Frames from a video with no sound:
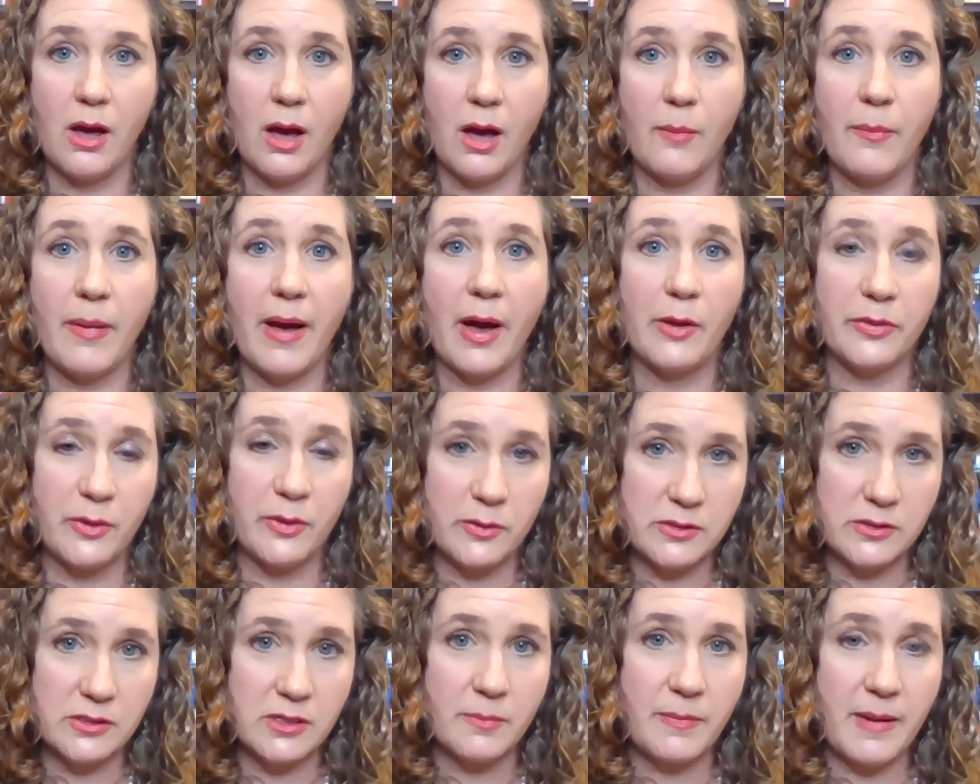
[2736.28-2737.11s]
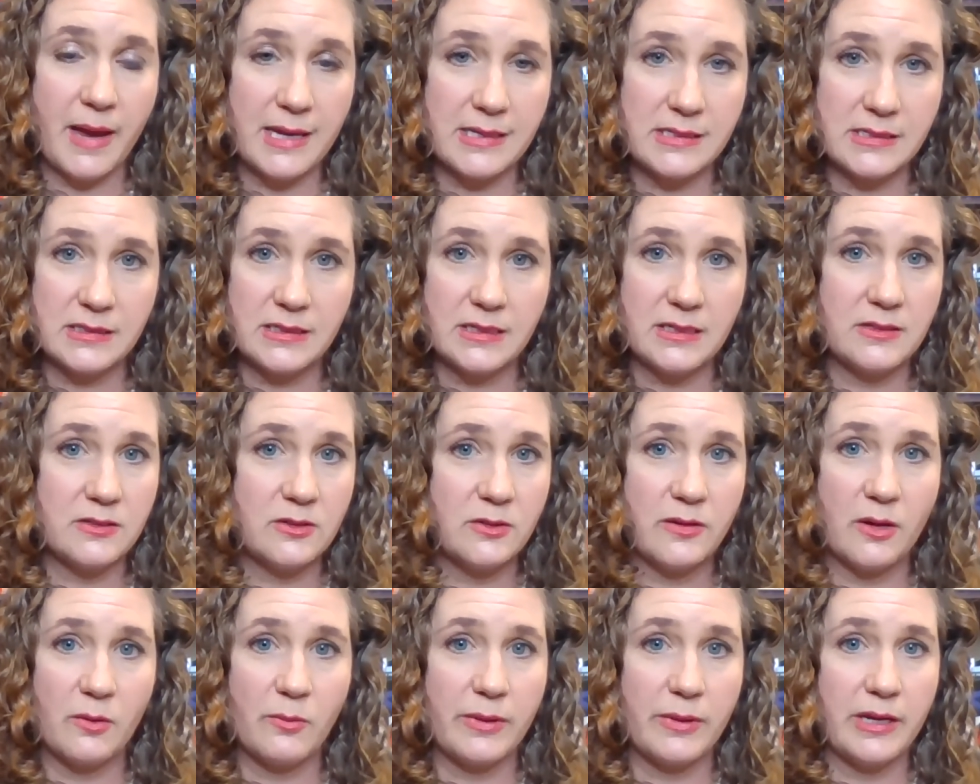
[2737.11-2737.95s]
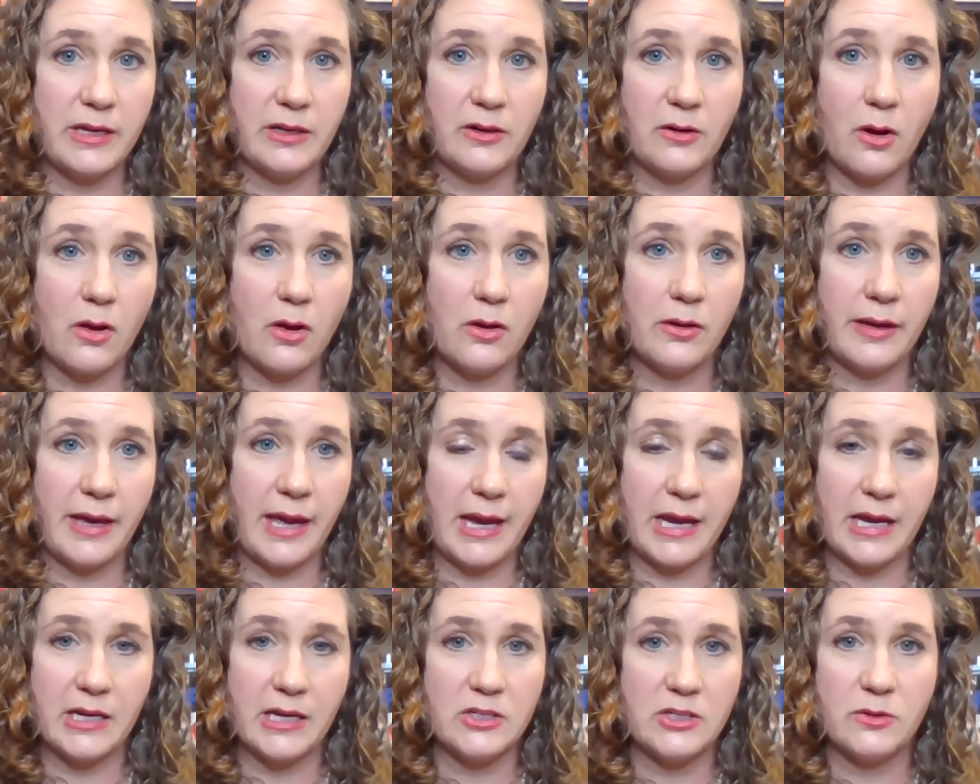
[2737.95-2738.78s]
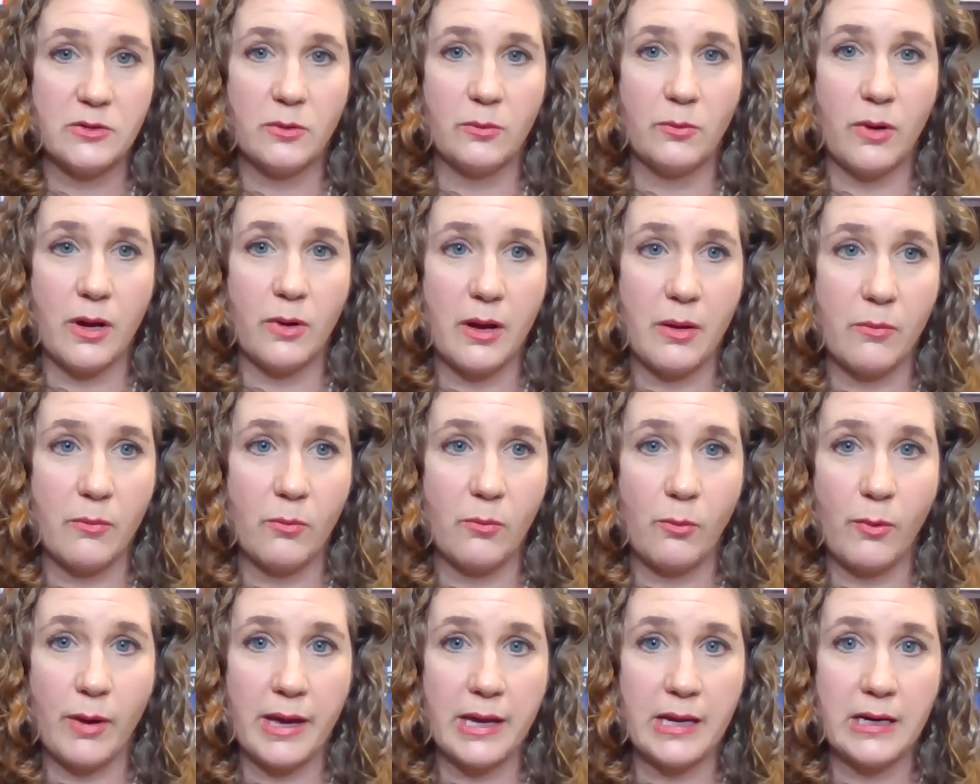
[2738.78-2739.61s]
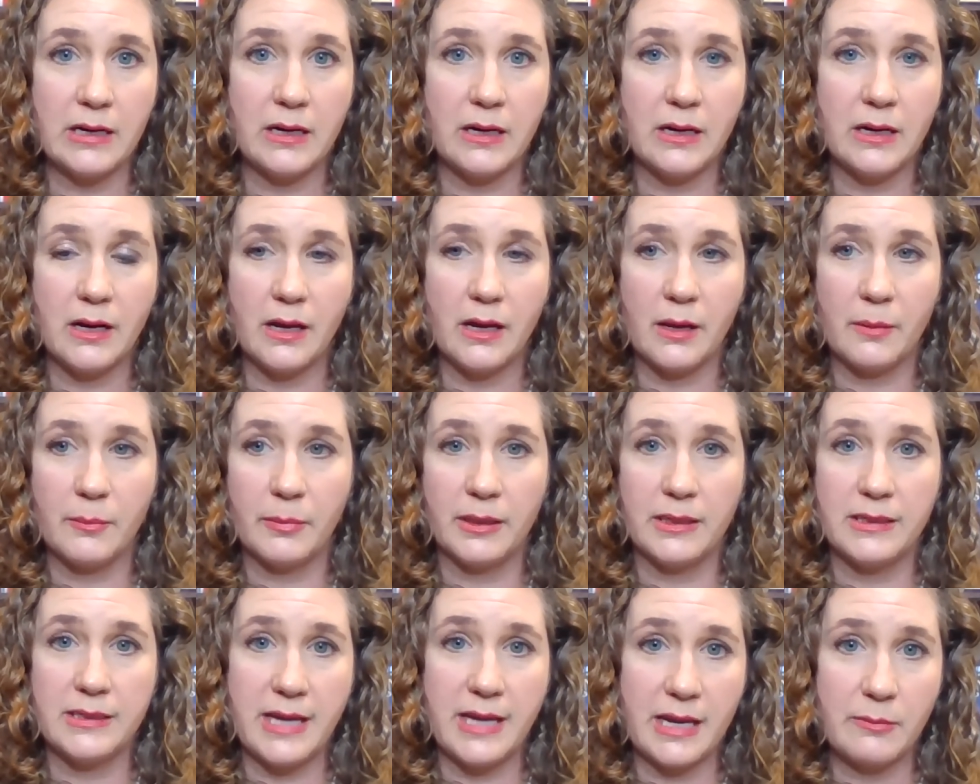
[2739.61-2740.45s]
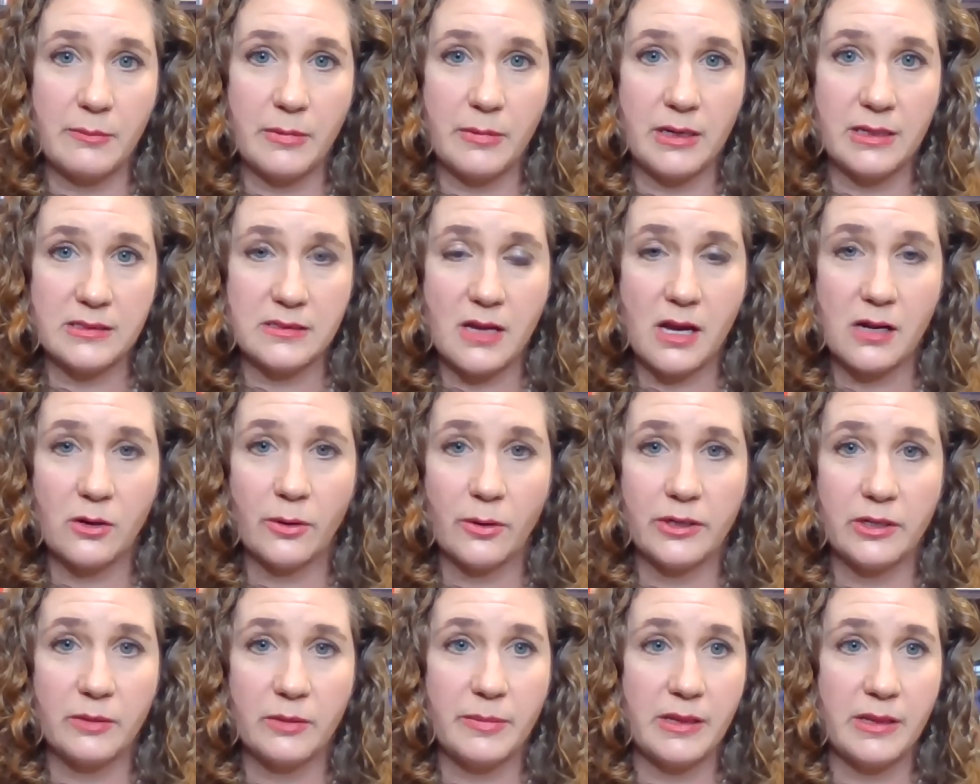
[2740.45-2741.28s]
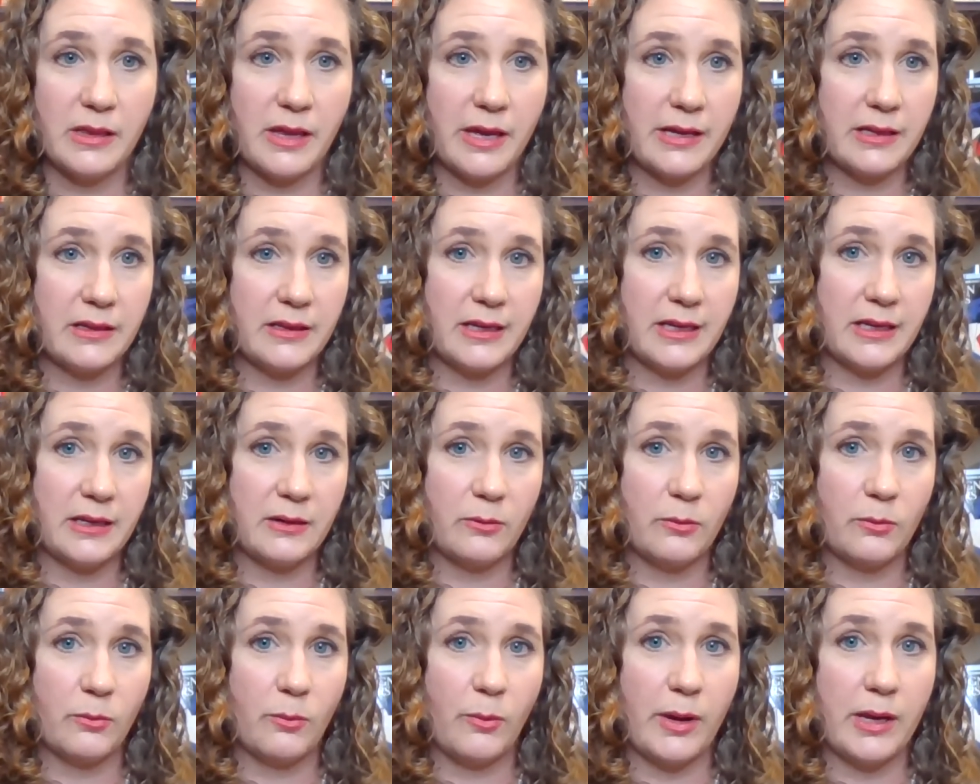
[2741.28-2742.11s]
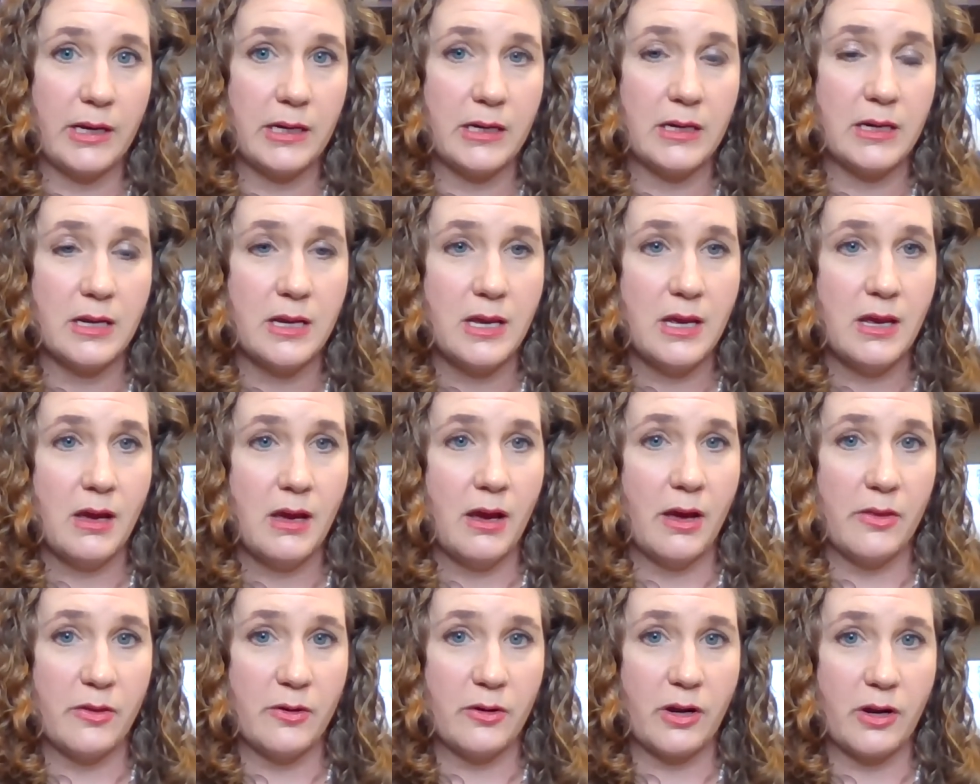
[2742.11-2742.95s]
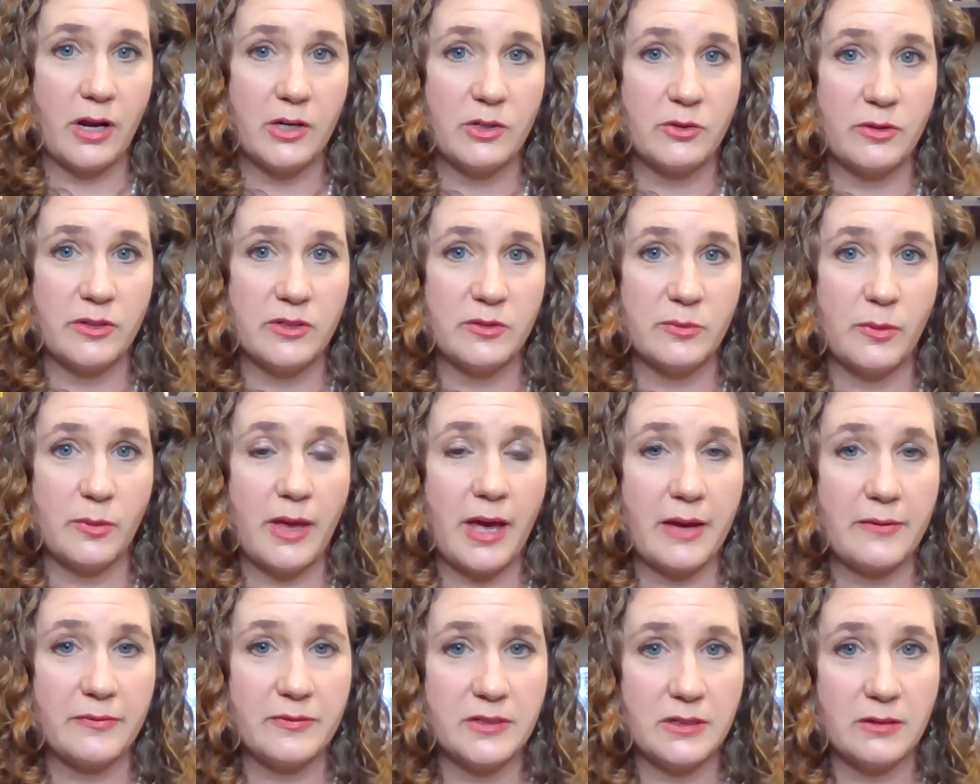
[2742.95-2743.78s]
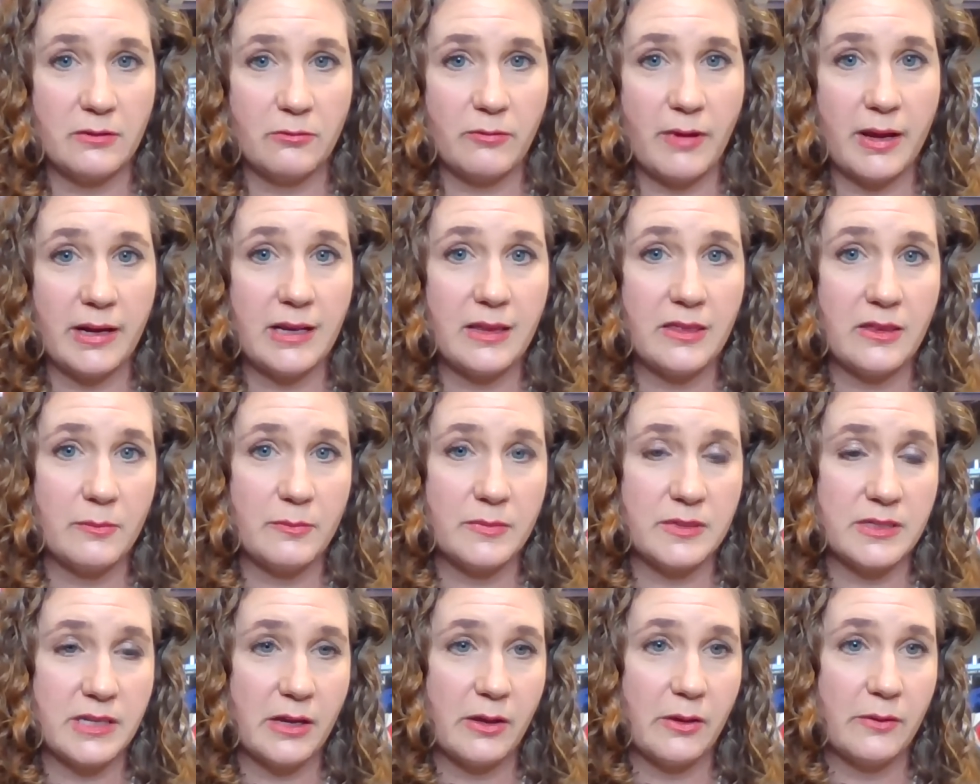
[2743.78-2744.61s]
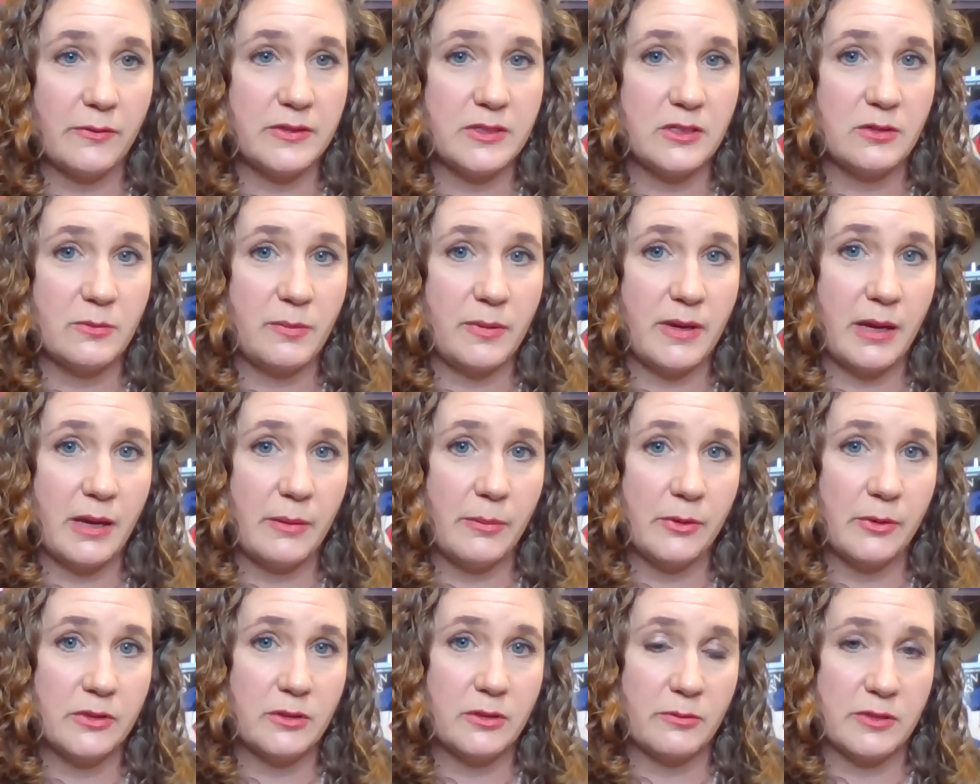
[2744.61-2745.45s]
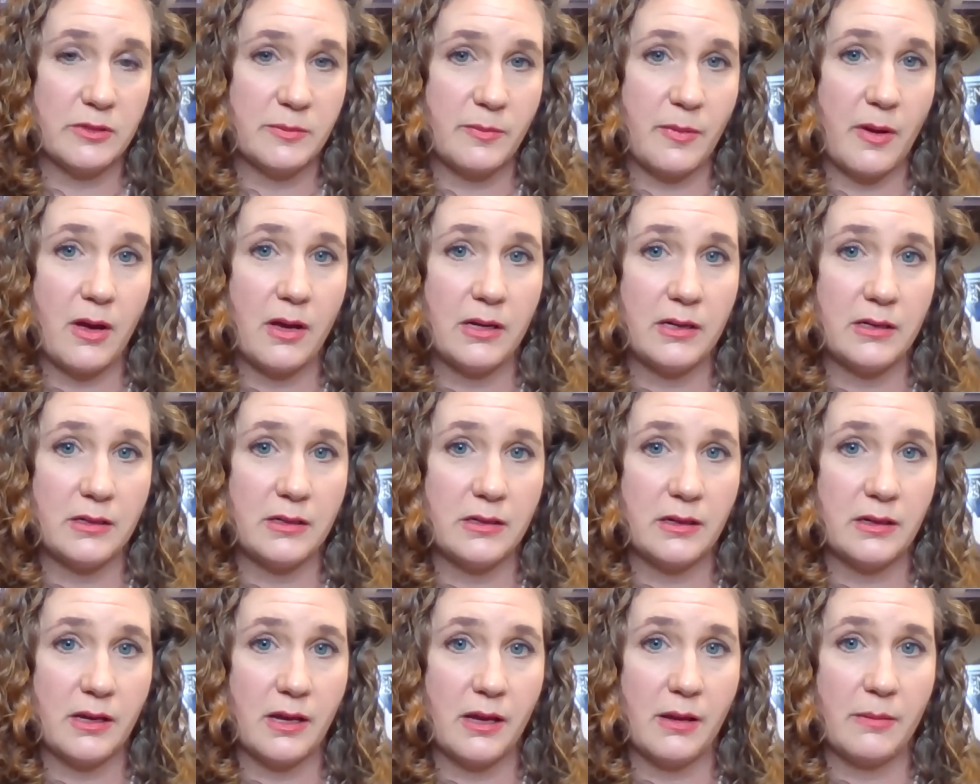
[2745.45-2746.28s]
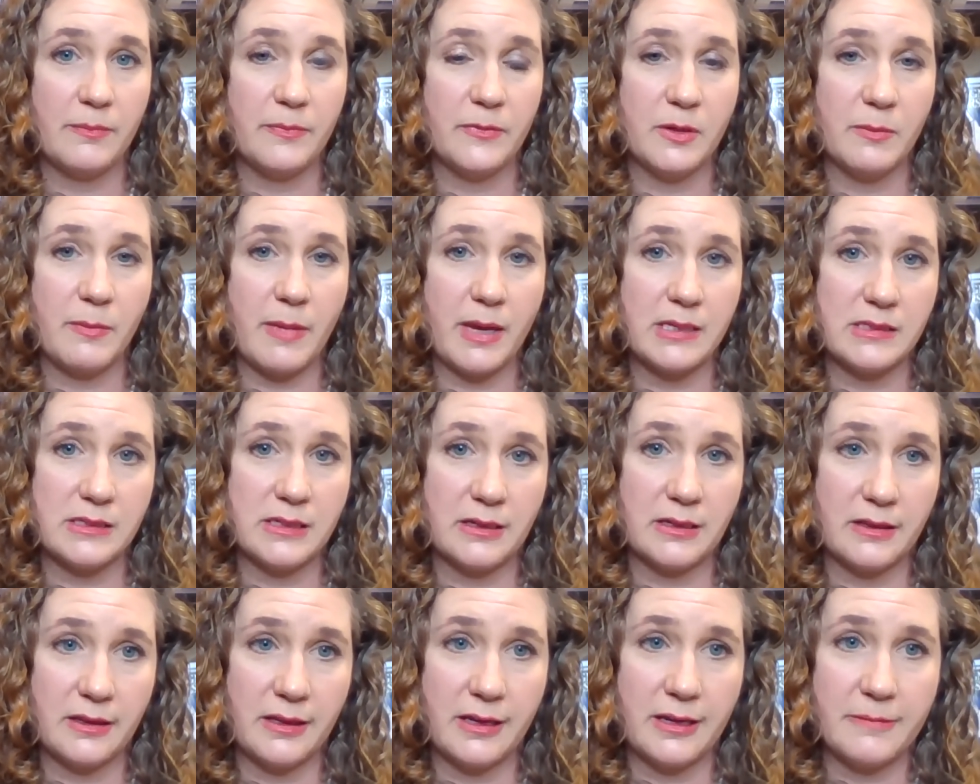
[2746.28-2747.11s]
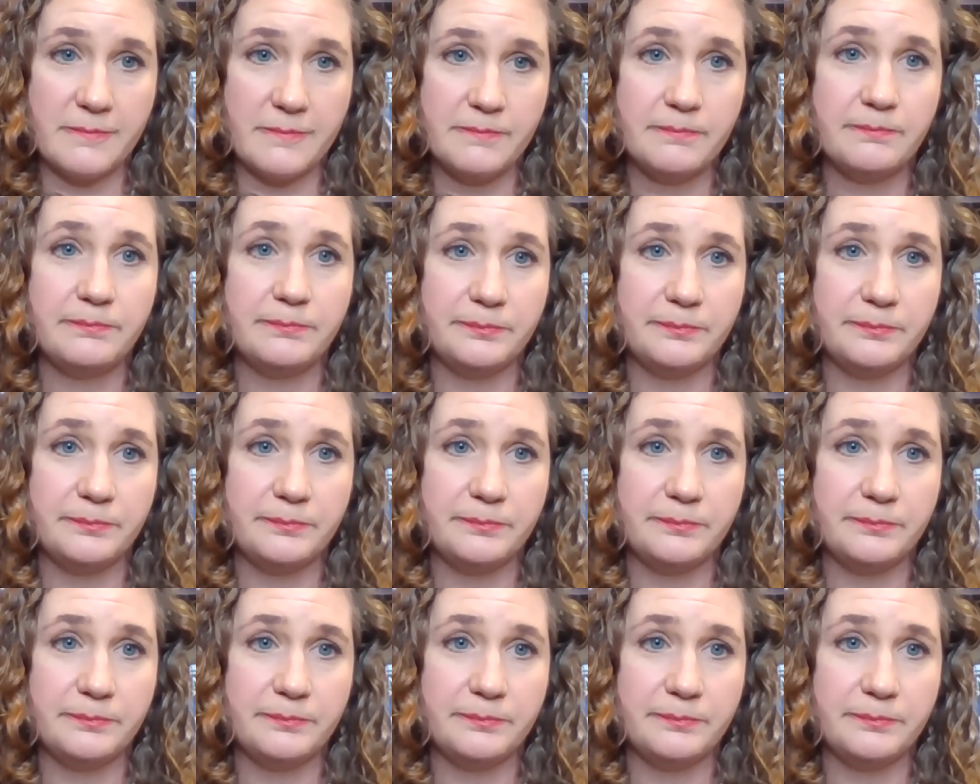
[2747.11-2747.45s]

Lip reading: about those capacities so that we can all gauge when containment is not going to be likely and when other countries will have to ready themselves to be able to respond domestically.